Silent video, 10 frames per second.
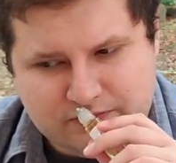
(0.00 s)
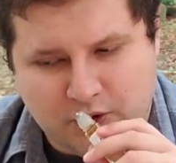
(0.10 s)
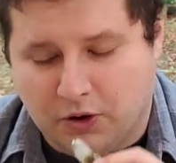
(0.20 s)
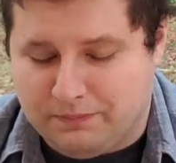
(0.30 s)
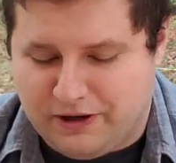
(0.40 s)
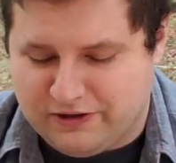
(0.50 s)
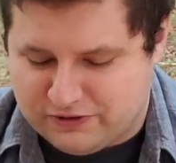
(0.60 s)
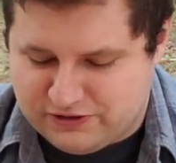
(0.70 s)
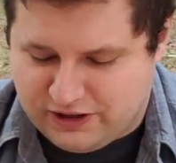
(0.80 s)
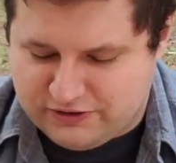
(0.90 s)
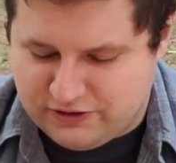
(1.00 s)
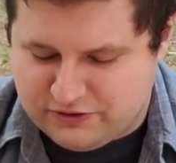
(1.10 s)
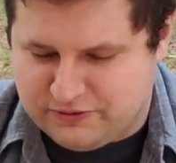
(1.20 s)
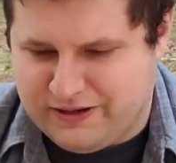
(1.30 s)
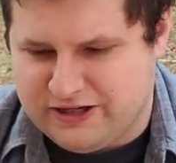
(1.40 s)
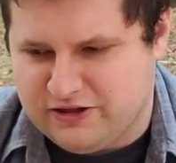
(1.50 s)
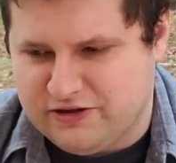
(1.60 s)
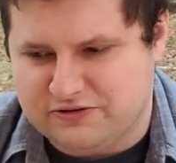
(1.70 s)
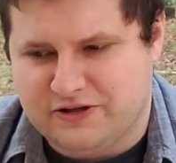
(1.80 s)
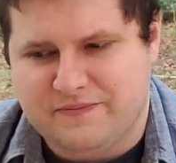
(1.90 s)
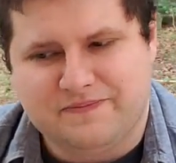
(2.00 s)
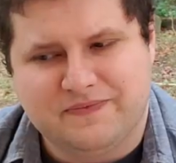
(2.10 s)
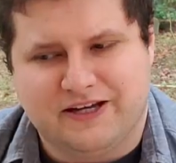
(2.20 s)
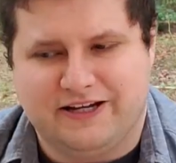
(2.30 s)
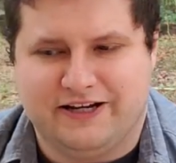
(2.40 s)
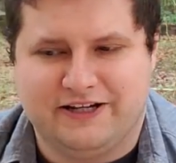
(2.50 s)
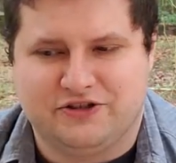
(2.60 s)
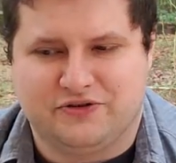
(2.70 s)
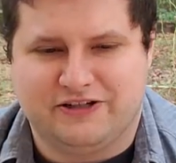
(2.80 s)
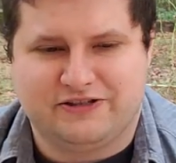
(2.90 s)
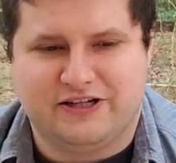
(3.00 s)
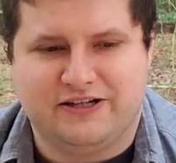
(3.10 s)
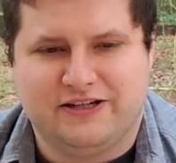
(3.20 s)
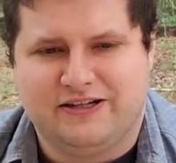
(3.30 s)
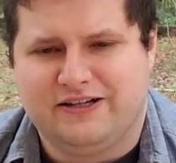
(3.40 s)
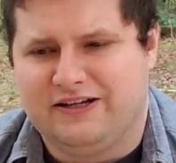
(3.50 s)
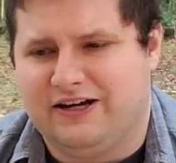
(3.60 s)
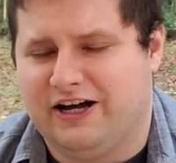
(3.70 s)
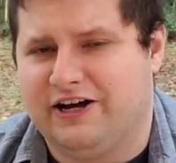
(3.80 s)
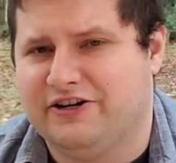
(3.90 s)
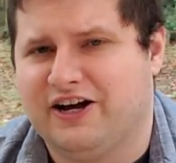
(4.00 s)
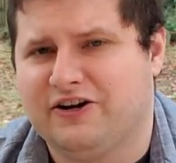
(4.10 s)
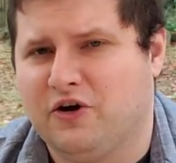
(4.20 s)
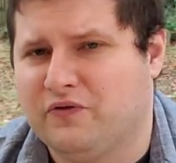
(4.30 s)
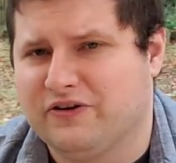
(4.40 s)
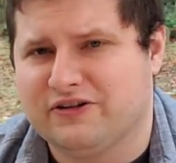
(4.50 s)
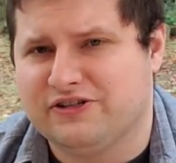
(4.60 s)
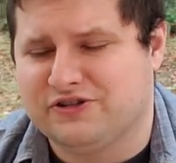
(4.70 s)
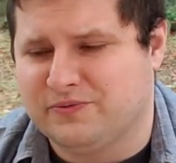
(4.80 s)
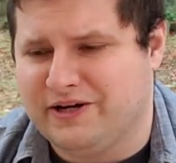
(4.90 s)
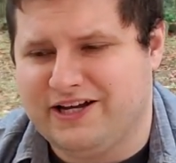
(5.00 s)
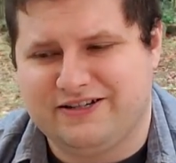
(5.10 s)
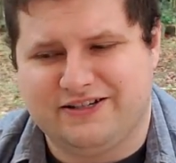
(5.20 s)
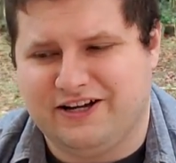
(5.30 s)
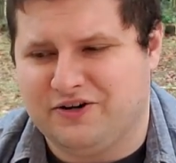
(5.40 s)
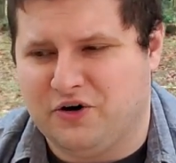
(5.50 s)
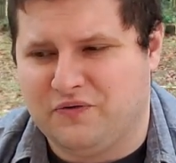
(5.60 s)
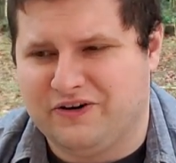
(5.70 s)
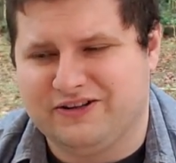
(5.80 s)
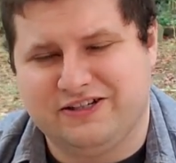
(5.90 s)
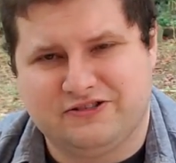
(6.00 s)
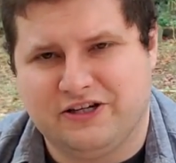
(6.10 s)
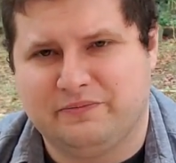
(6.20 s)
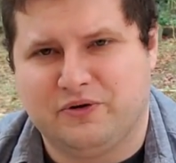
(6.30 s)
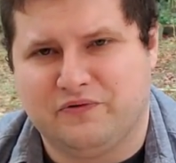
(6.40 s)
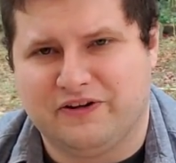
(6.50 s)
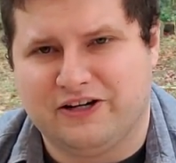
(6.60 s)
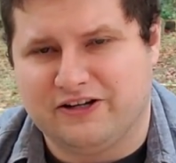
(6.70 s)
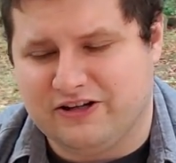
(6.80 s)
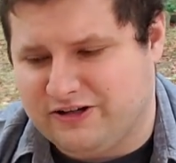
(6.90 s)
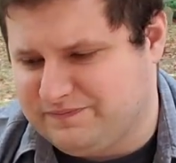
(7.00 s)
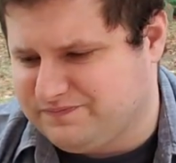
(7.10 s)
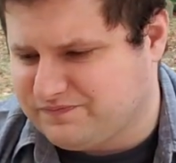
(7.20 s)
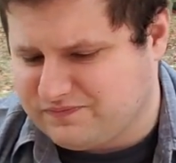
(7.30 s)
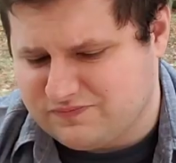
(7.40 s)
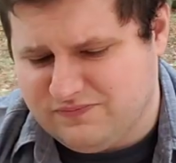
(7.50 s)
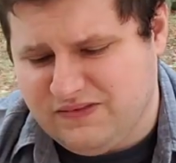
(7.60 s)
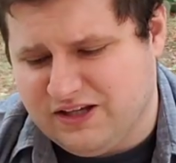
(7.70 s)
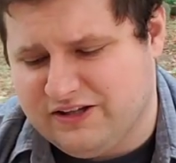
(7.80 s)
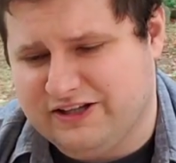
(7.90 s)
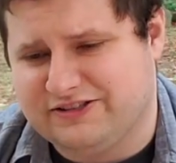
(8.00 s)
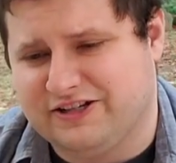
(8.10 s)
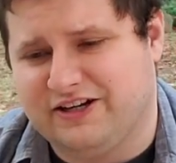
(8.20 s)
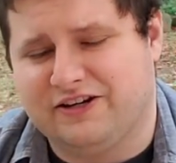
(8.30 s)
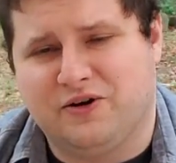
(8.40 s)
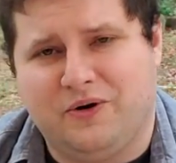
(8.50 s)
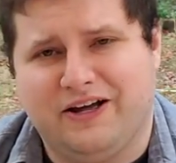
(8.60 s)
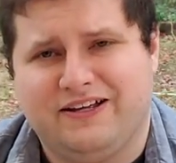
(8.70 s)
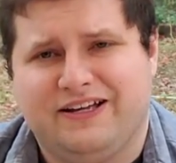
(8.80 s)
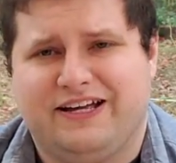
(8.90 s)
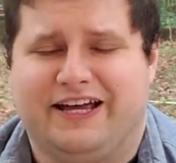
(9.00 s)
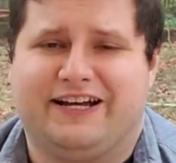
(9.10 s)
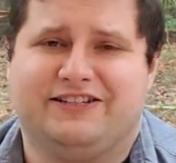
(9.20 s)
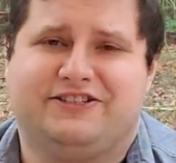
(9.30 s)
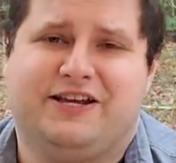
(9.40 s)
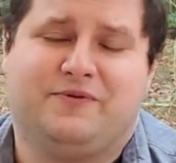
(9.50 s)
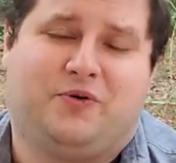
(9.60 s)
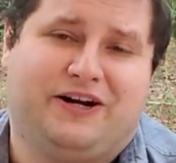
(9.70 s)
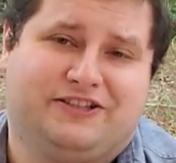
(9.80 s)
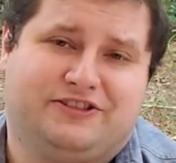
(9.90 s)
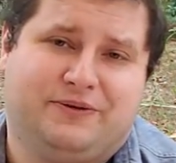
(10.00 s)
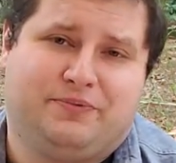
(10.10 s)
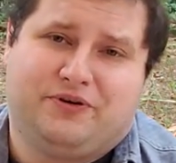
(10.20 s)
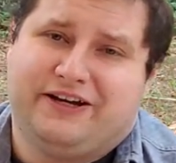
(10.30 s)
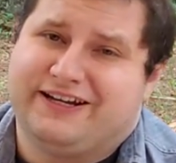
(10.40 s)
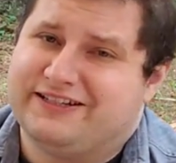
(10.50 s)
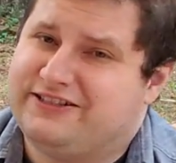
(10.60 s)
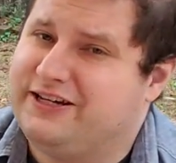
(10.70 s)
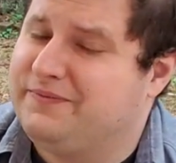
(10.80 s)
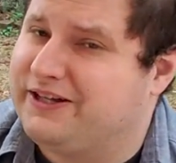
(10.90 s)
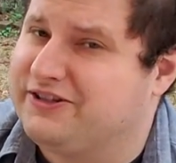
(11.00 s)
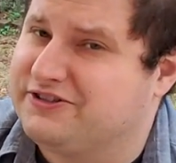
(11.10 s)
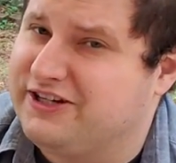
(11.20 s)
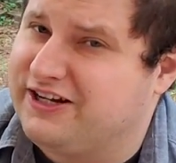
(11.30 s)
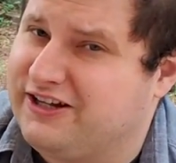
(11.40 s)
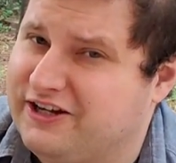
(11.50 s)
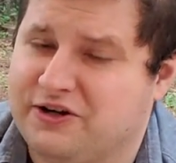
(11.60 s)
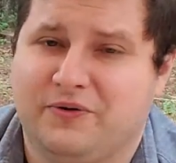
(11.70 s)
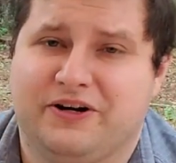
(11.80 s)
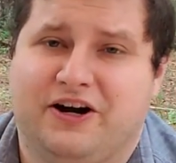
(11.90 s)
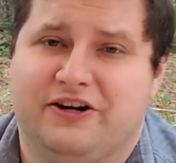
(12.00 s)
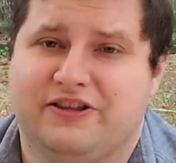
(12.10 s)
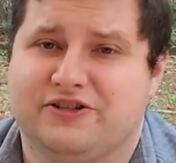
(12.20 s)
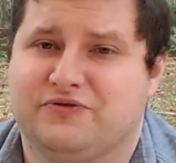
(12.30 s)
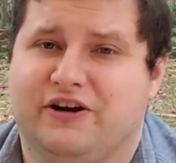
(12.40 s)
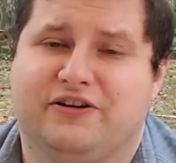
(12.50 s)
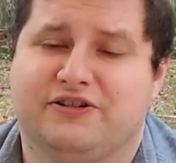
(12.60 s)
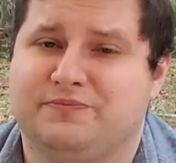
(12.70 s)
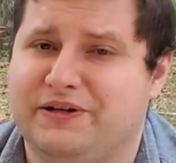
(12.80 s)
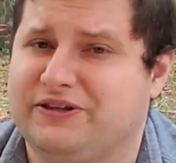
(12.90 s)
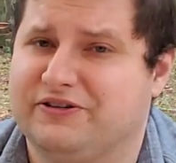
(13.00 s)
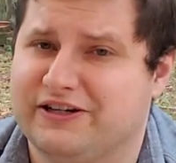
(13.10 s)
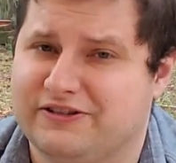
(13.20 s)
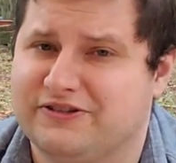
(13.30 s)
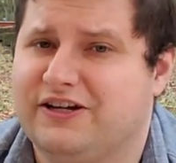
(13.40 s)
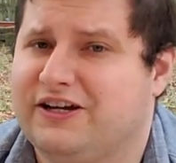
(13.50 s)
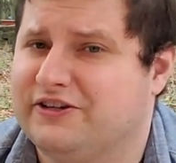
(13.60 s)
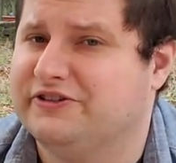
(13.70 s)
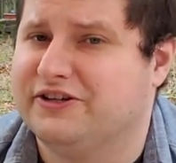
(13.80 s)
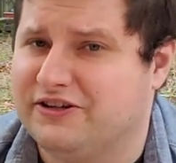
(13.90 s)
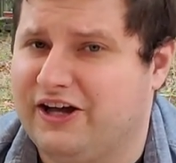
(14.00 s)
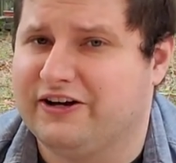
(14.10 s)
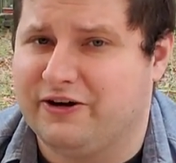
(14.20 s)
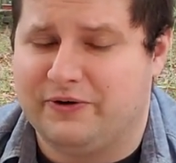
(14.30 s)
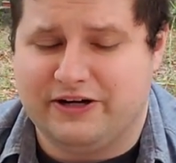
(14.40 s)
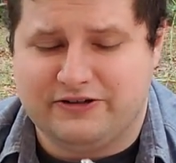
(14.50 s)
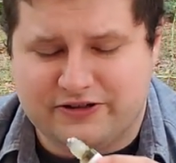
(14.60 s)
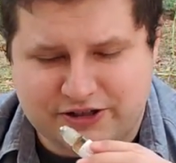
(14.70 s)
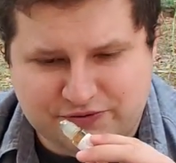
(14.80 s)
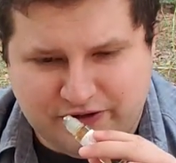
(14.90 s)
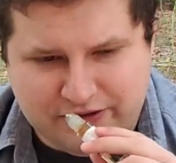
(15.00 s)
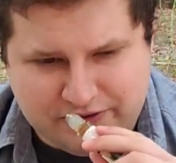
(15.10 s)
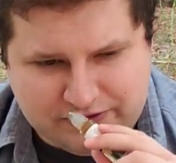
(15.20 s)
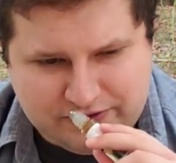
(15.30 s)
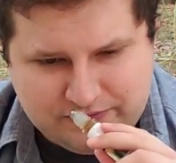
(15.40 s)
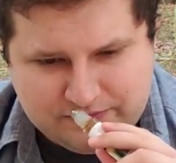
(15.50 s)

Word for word: or Palo Santo to my nose, and interesting. Uh, not overtly sweet, not overtly simple vanilla. That's uh, quite. It can seem quite simple. It can seem like there's not a lot going on in this fragrance, but there is. There's a lot going into this fragrance